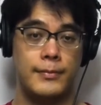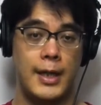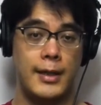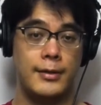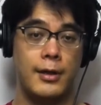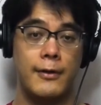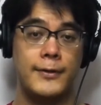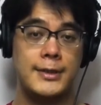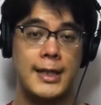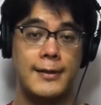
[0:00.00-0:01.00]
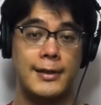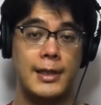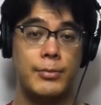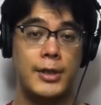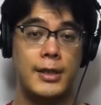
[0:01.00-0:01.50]
and often take the
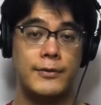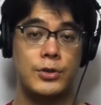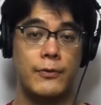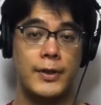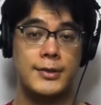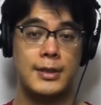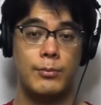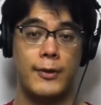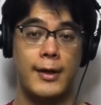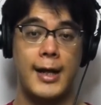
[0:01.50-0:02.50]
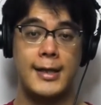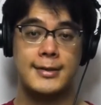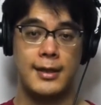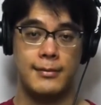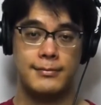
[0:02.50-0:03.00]
liberty of serving some without
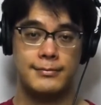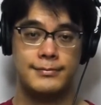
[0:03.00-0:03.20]
asking.